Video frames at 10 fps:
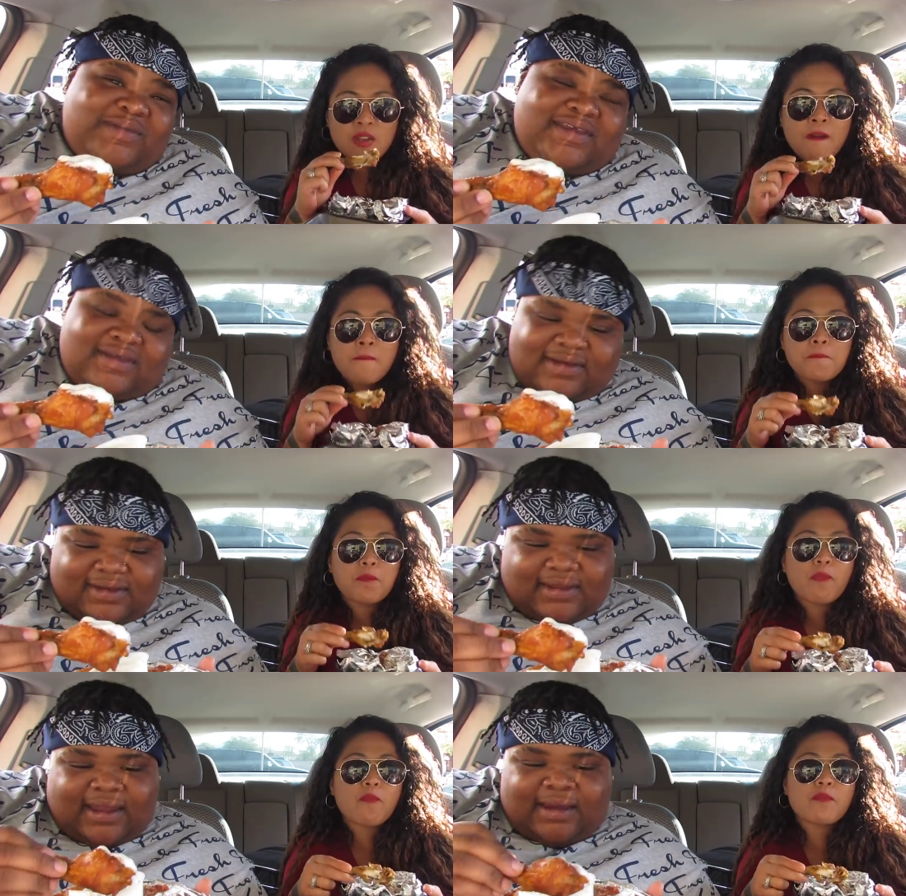Speaker 1: me.
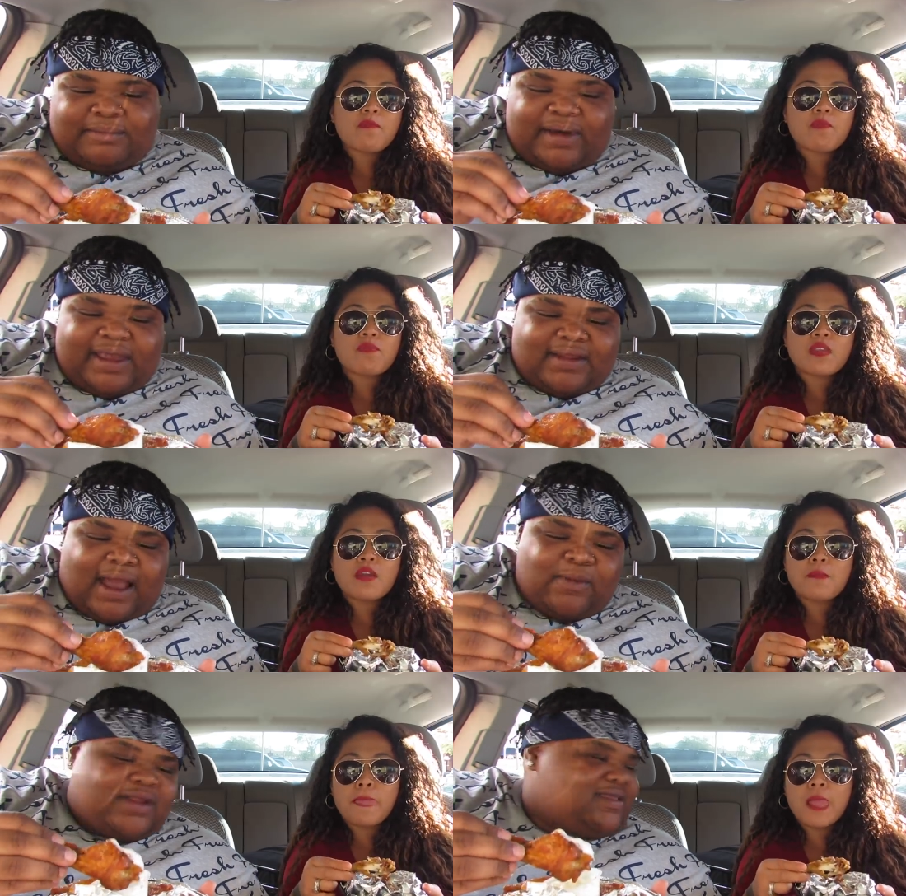Um, but
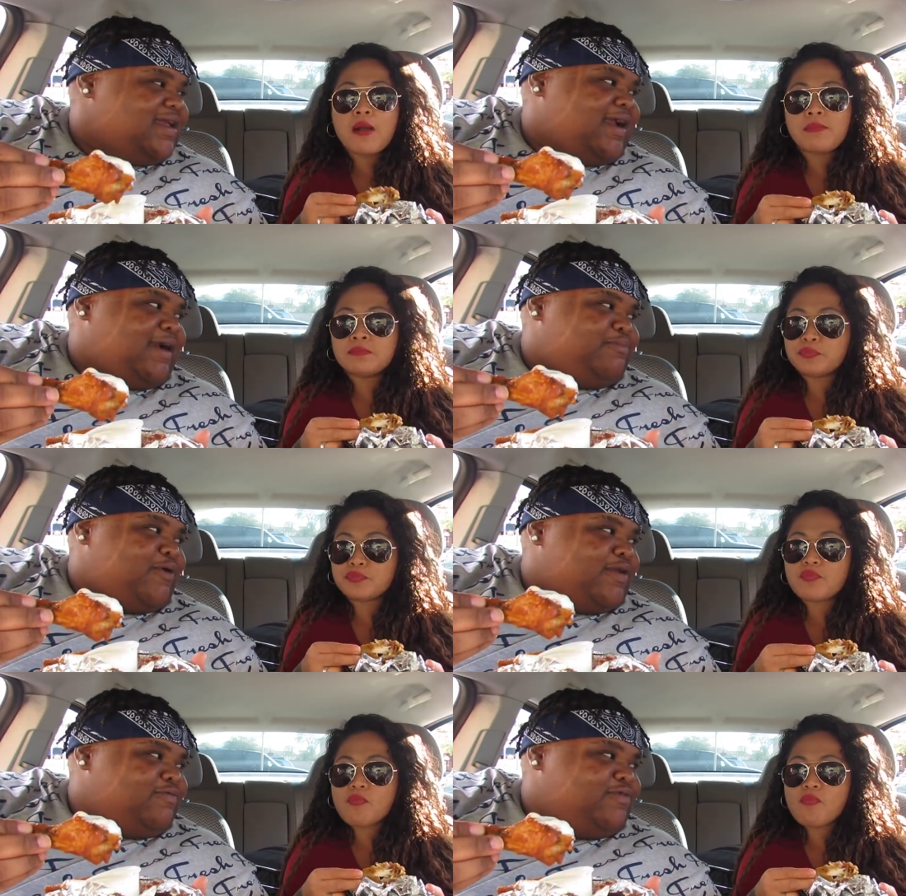I wanted to get her
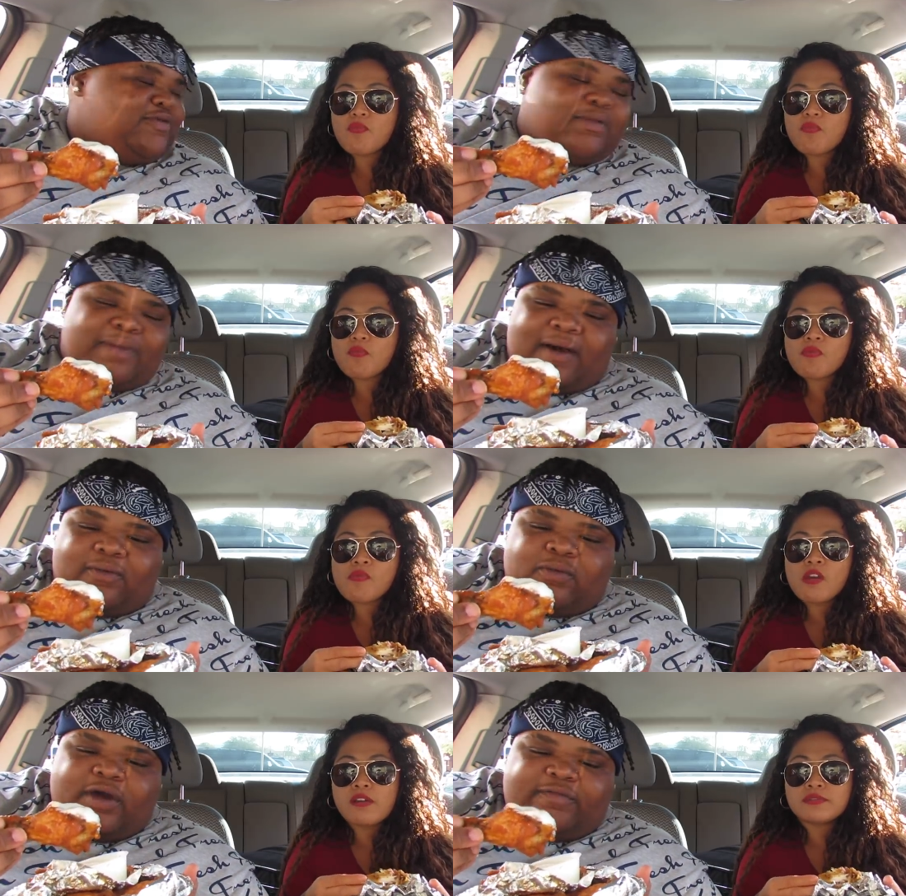point of view
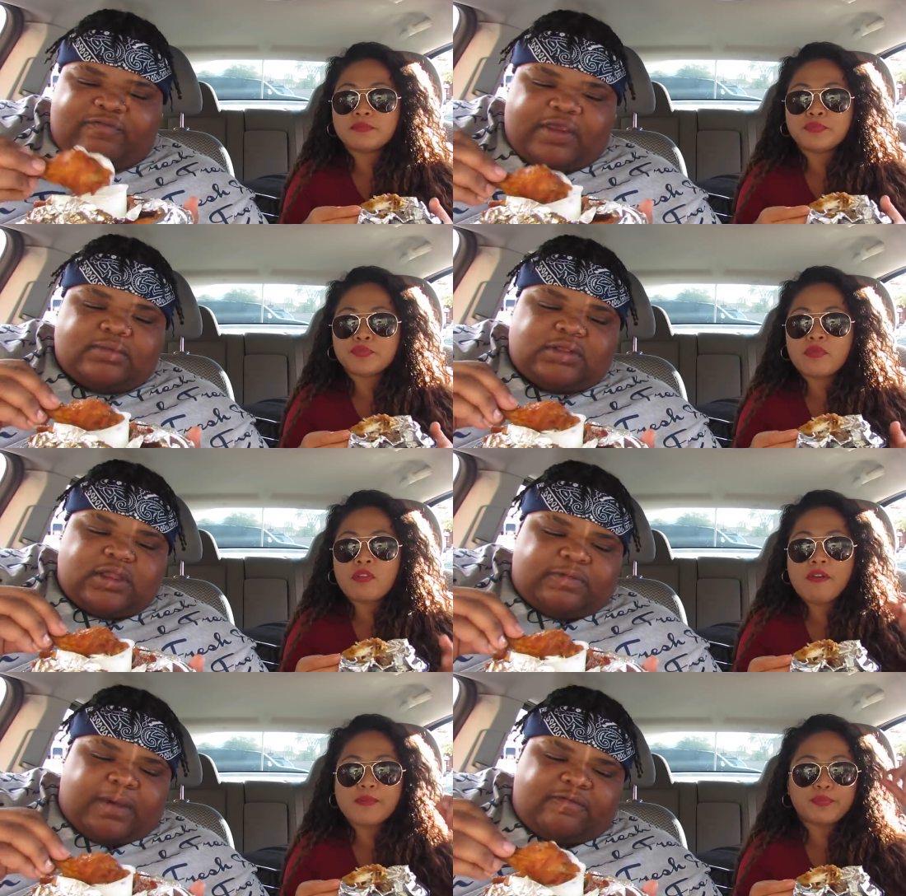about what Fems
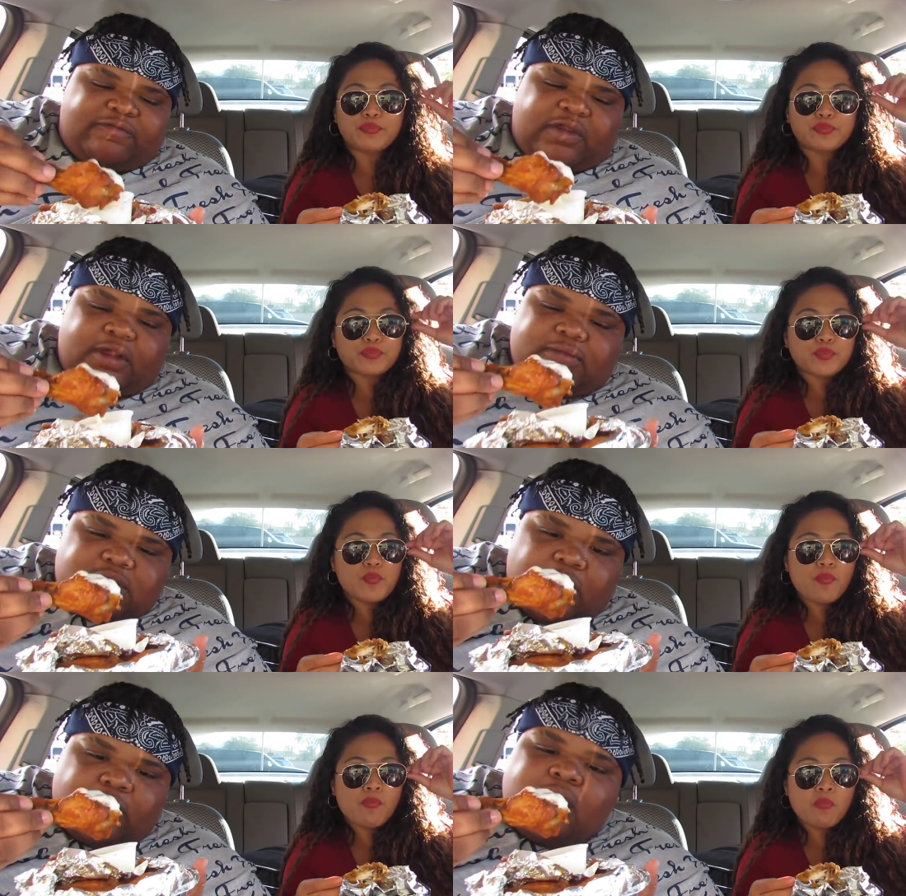love about Fems.
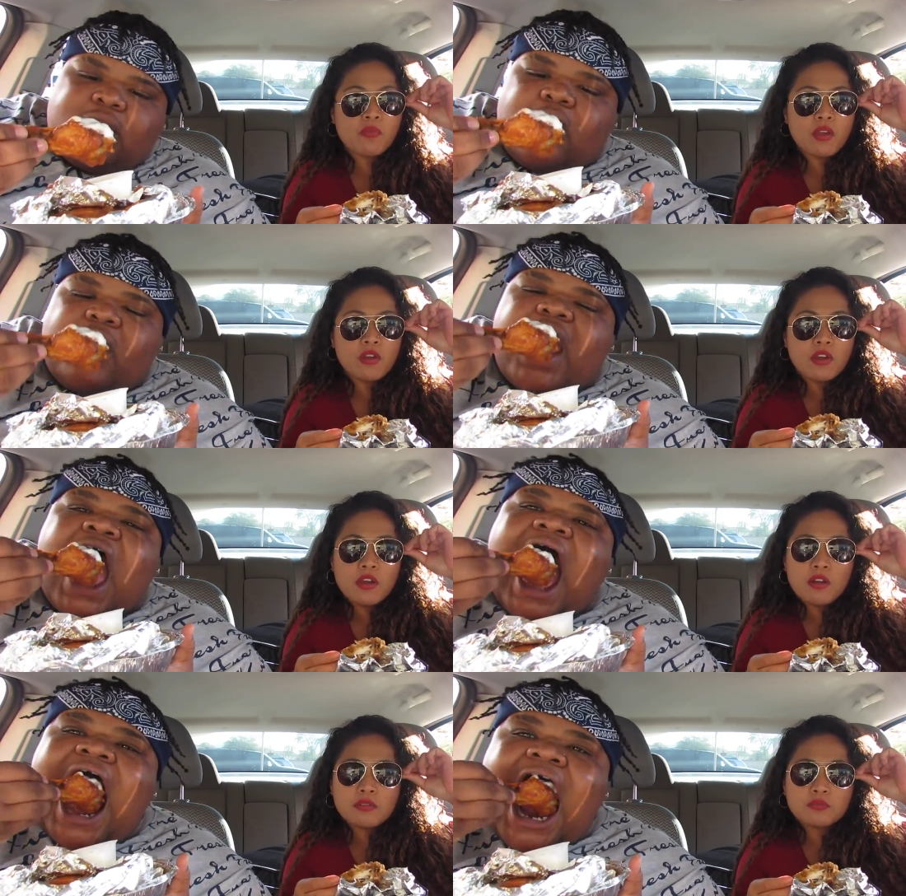So go
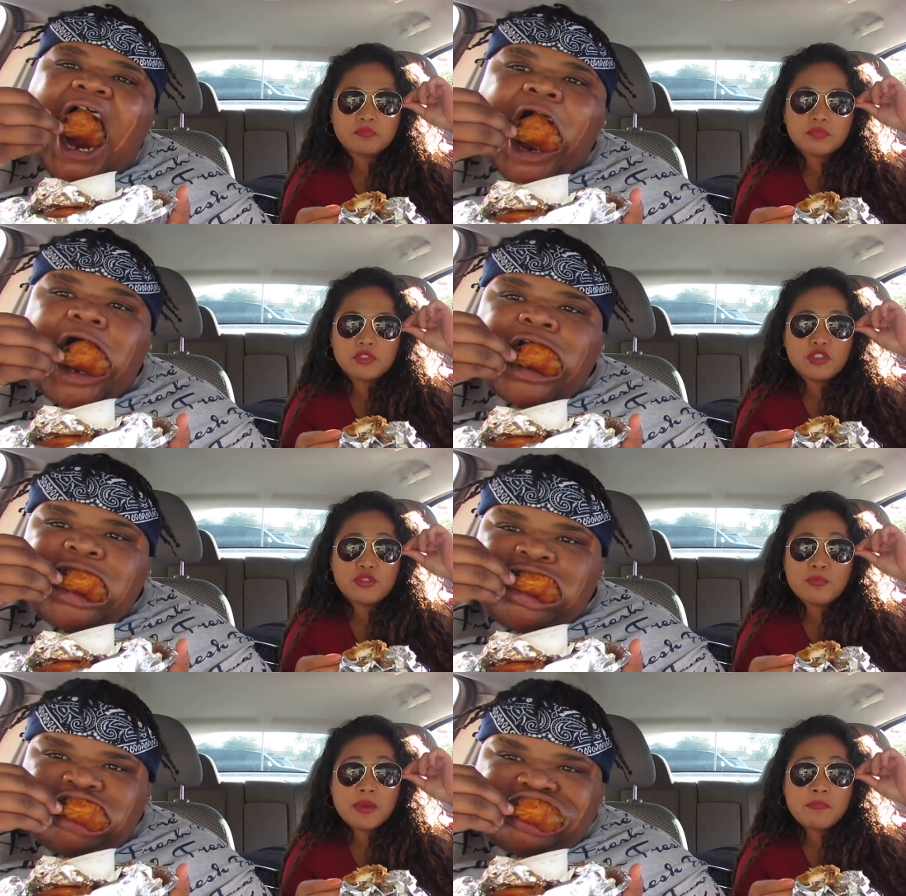ahead.
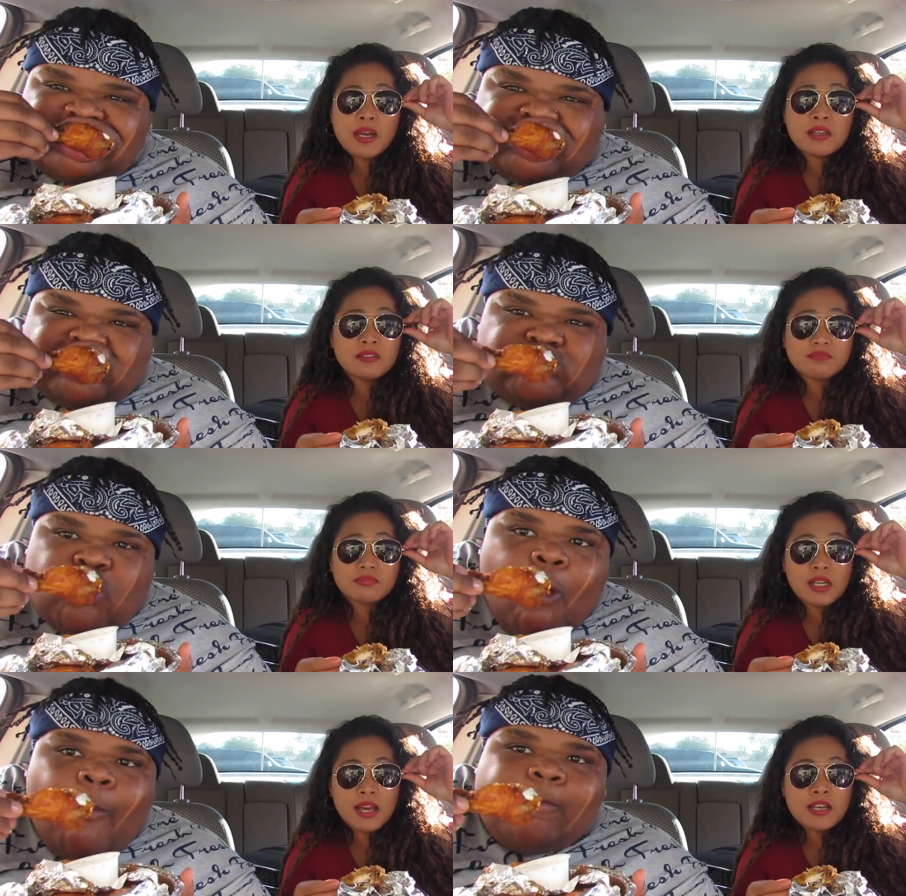
Speaker 2: You made my
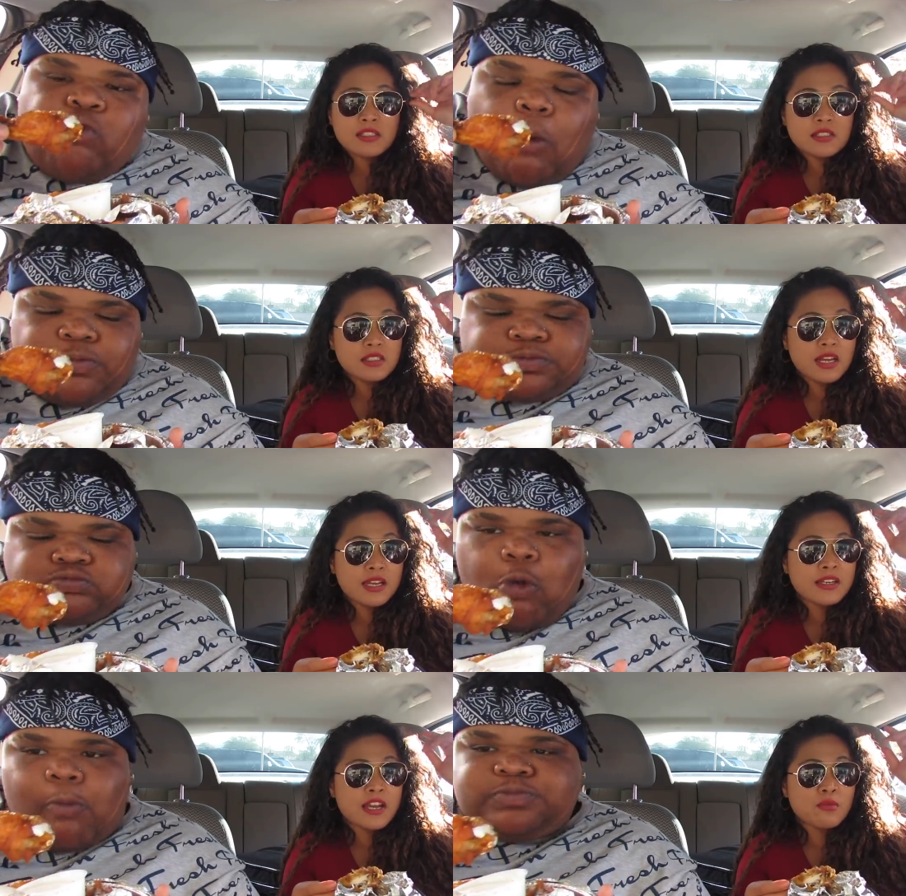glasses
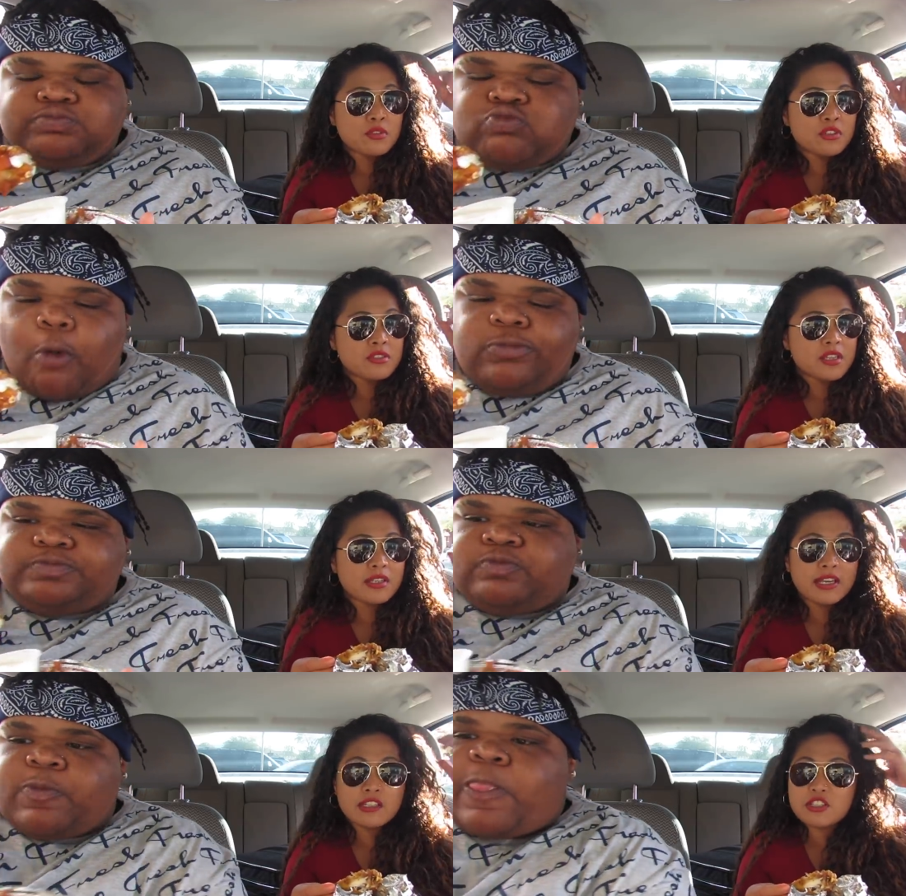slide down when you said that